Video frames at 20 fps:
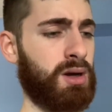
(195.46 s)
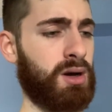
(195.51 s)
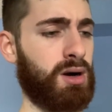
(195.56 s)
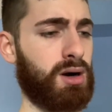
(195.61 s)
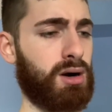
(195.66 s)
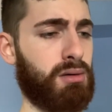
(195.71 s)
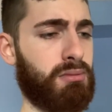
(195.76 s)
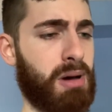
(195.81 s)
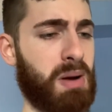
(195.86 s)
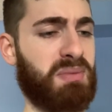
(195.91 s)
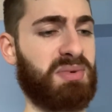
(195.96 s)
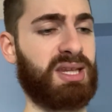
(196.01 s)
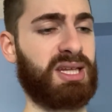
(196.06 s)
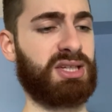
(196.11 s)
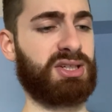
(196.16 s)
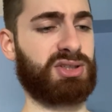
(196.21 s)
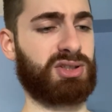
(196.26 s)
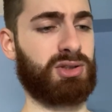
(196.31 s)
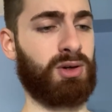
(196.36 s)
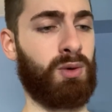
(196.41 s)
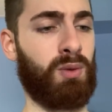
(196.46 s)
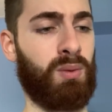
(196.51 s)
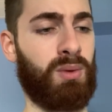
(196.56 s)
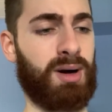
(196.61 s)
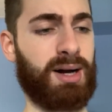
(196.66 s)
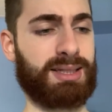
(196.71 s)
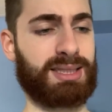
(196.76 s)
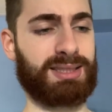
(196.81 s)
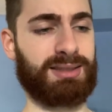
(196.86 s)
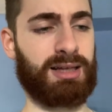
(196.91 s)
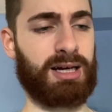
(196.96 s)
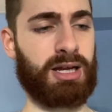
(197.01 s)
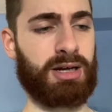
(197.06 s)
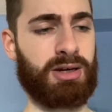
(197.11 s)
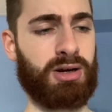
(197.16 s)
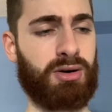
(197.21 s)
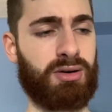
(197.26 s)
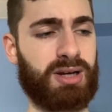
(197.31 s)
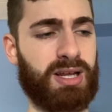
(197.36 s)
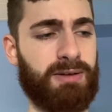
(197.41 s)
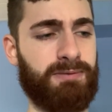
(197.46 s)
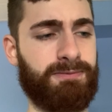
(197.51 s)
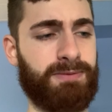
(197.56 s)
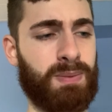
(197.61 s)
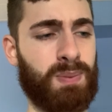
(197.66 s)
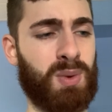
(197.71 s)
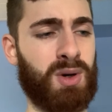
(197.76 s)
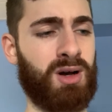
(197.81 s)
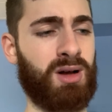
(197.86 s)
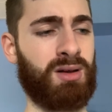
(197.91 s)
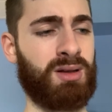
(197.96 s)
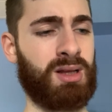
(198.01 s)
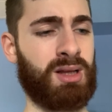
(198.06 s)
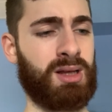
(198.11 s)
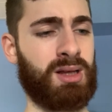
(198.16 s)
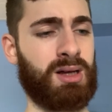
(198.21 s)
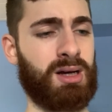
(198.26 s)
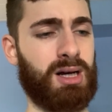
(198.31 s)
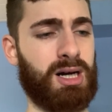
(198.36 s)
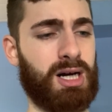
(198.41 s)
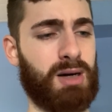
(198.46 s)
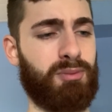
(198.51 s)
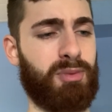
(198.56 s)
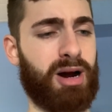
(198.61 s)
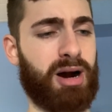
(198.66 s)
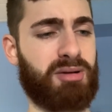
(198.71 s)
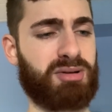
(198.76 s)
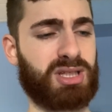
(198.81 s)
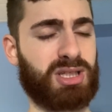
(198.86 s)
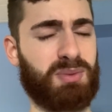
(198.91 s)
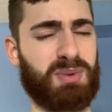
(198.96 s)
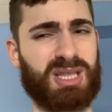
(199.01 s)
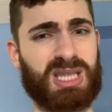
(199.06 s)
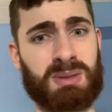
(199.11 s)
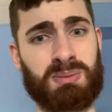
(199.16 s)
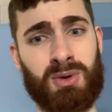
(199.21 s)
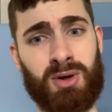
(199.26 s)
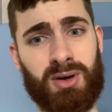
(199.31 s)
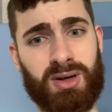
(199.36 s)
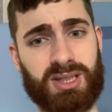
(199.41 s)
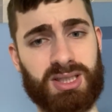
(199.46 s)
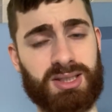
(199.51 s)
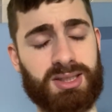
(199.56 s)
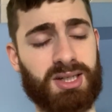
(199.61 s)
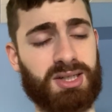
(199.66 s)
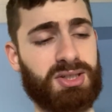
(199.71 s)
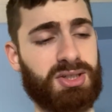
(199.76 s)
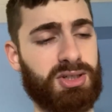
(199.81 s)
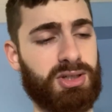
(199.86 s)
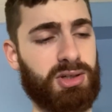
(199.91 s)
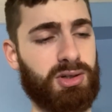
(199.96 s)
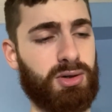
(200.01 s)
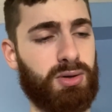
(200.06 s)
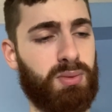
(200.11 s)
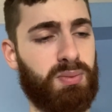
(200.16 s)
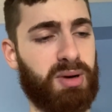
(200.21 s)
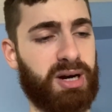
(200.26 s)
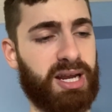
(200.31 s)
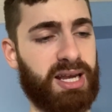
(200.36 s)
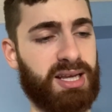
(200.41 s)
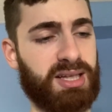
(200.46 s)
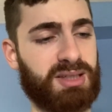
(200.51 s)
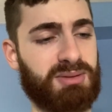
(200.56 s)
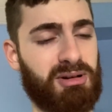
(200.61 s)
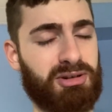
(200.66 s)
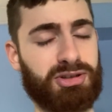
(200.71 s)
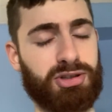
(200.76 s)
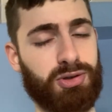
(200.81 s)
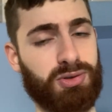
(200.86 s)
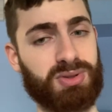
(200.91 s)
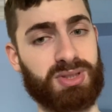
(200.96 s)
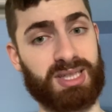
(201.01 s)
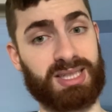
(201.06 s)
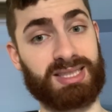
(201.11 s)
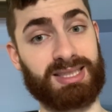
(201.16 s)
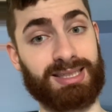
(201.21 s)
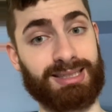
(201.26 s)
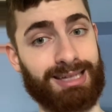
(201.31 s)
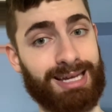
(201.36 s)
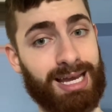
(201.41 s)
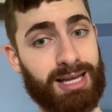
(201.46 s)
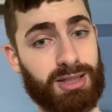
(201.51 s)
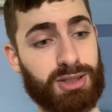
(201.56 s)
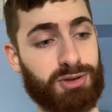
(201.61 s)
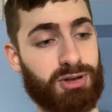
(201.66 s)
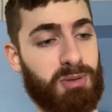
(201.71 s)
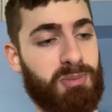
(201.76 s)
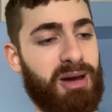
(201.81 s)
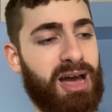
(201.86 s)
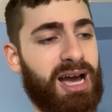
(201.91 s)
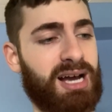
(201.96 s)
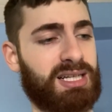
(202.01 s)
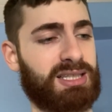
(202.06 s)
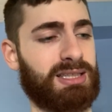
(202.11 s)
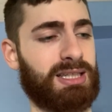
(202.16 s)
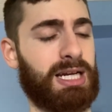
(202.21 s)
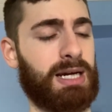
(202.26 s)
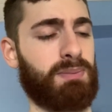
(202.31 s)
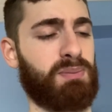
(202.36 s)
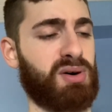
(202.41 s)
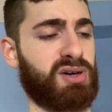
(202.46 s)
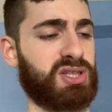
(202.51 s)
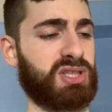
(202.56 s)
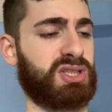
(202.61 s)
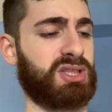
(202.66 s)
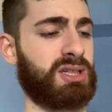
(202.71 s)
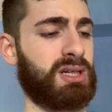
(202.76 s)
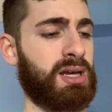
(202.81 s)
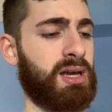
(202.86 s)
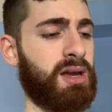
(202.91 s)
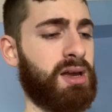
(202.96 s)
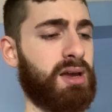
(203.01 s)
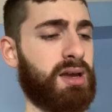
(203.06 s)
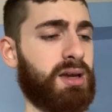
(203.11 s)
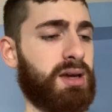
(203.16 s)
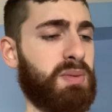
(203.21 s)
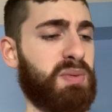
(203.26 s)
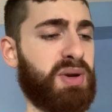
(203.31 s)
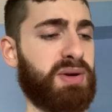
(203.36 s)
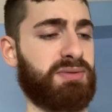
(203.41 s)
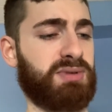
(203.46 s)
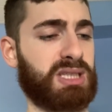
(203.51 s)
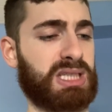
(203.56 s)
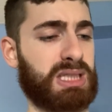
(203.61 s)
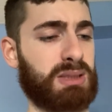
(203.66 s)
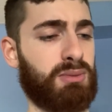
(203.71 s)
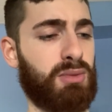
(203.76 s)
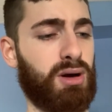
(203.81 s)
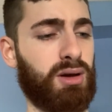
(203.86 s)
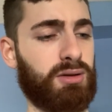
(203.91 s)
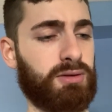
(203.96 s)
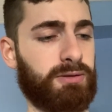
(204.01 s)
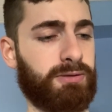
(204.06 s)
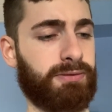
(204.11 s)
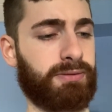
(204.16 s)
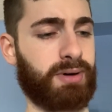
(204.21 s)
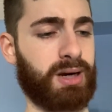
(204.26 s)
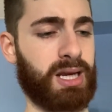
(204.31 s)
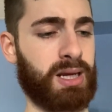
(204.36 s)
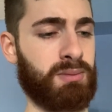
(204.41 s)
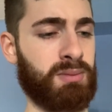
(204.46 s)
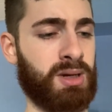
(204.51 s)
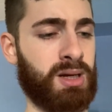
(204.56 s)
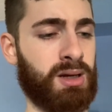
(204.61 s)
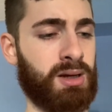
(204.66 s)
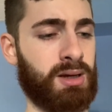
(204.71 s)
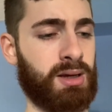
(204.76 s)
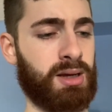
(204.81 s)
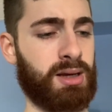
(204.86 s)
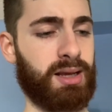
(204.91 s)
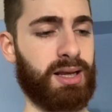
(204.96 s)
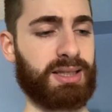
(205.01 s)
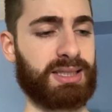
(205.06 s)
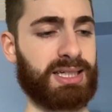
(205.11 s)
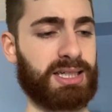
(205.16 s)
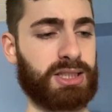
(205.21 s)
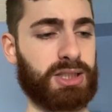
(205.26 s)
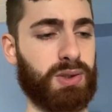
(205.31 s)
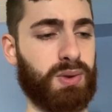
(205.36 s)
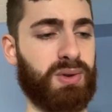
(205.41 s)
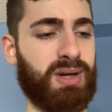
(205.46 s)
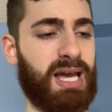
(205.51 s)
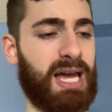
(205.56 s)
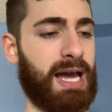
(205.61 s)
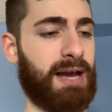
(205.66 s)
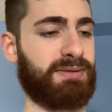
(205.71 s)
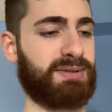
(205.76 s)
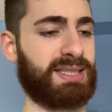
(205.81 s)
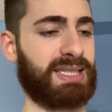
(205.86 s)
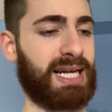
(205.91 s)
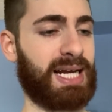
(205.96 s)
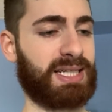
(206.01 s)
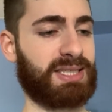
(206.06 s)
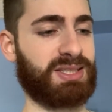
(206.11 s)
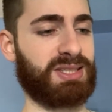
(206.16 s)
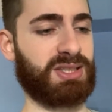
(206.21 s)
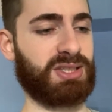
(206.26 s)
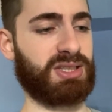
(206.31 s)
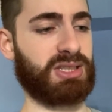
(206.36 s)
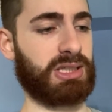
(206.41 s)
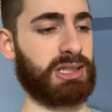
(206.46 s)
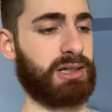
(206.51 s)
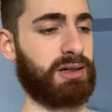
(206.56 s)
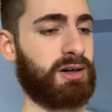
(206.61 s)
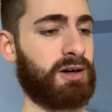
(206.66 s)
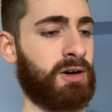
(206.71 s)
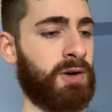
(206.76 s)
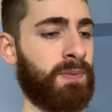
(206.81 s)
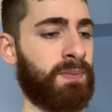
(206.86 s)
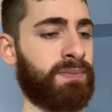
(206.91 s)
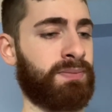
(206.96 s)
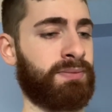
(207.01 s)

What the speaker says: Or maybe they just don't watch a lot of Notre Dame football. Myron's a little bit small. He's 6'2", but he is about 268, so he packs a lot of punch and a bit of a smaller frame. He's got 2.5 sacks this year.